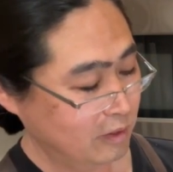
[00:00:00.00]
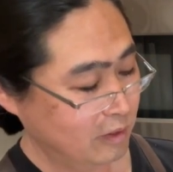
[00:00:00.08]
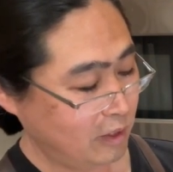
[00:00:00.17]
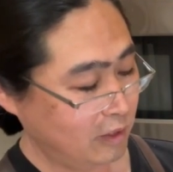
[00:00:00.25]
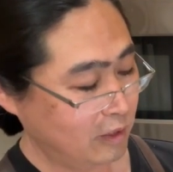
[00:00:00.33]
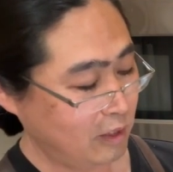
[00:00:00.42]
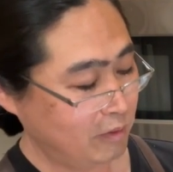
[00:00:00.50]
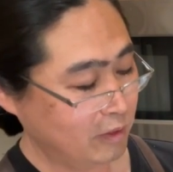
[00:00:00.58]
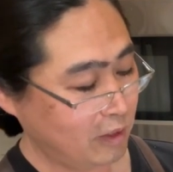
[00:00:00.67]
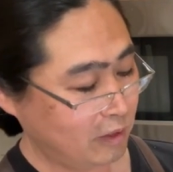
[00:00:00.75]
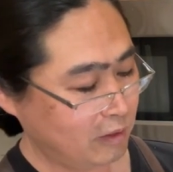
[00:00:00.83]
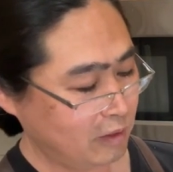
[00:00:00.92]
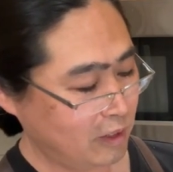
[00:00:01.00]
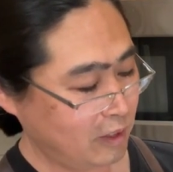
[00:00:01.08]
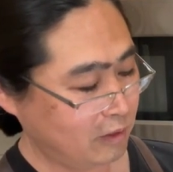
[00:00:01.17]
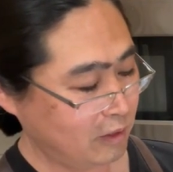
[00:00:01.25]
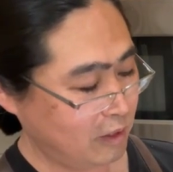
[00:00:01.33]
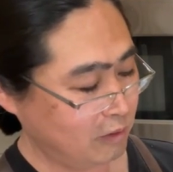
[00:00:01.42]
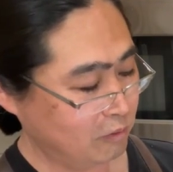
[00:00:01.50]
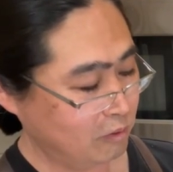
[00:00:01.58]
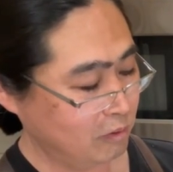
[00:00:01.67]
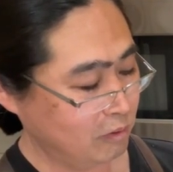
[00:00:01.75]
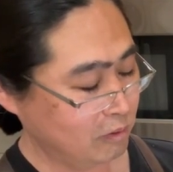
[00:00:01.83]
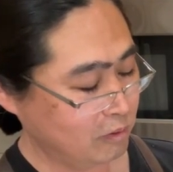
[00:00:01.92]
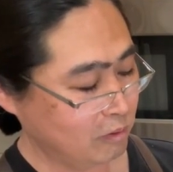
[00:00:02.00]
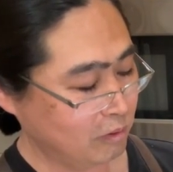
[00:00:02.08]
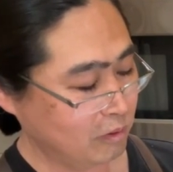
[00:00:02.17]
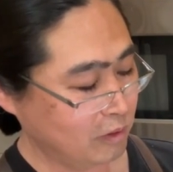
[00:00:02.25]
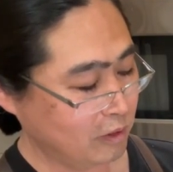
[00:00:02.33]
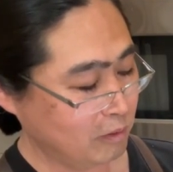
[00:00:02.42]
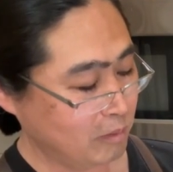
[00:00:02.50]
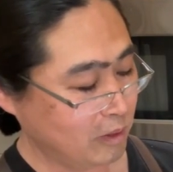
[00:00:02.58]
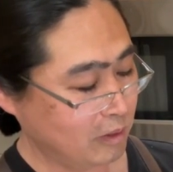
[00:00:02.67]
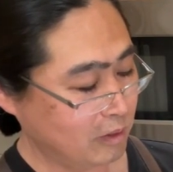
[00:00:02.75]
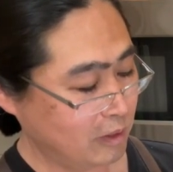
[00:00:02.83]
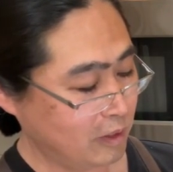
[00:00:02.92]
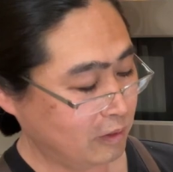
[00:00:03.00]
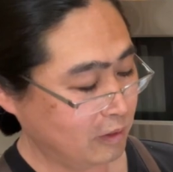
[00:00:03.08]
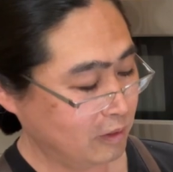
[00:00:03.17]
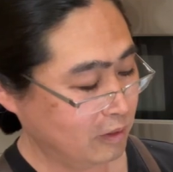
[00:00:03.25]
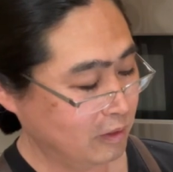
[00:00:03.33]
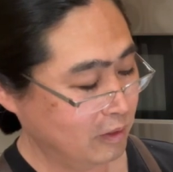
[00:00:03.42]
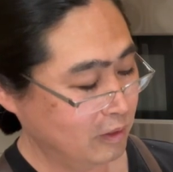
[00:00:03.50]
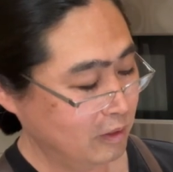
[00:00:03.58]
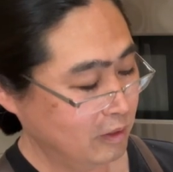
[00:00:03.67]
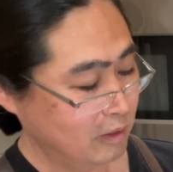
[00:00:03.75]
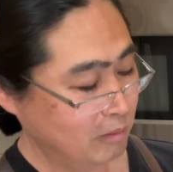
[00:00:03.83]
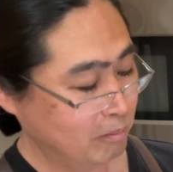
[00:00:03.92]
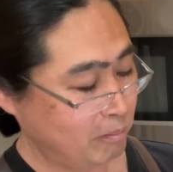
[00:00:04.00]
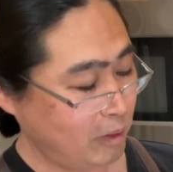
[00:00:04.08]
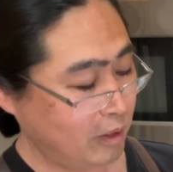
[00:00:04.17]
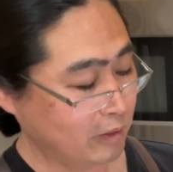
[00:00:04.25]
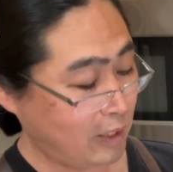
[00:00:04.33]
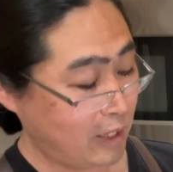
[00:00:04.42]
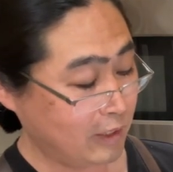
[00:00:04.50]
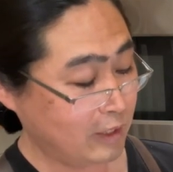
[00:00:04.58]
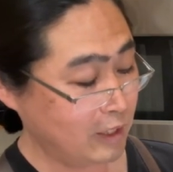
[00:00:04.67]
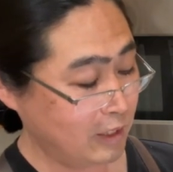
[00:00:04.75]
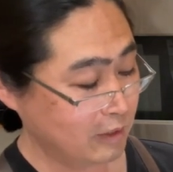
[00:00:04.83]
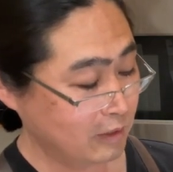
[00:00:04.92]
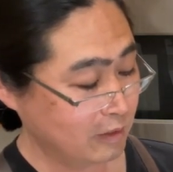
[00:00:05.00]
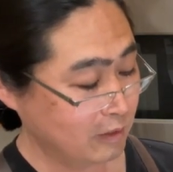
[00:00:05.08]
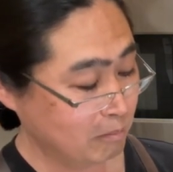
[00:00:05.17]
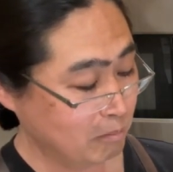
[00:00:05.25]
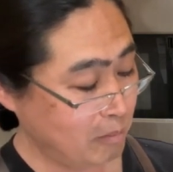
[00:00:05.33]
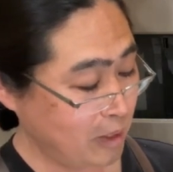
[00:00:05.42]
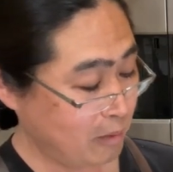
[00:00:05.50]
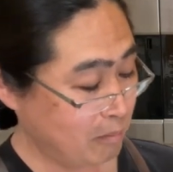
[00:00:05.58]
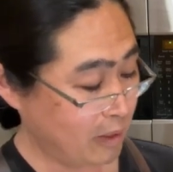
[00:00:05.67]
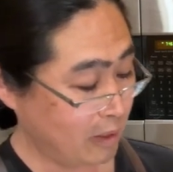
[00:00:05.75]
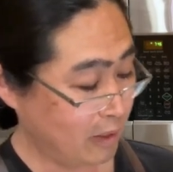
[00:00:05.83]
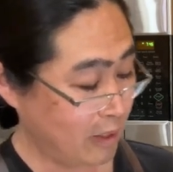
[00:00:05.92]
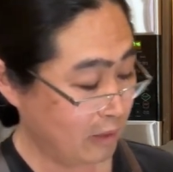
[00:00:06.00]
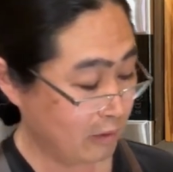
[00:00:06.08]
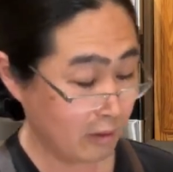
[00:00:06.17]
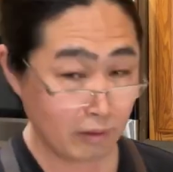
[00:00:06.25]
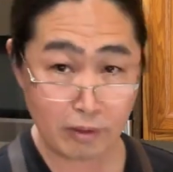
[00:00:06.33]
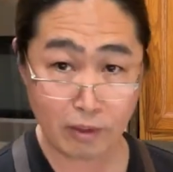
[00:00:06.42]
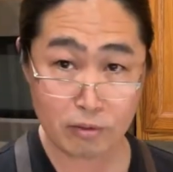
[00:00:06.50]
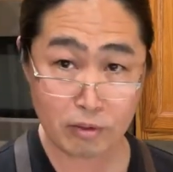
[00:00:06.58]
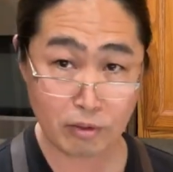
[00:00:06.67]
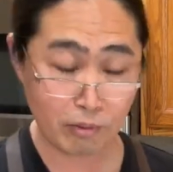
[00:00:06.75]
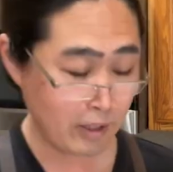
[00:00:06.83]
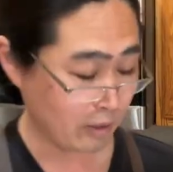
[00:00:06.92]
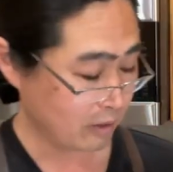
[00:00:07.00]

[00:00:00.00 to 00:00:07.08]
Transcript: I never get the latte art to look so good. I can make latte but I can make my latte taste great.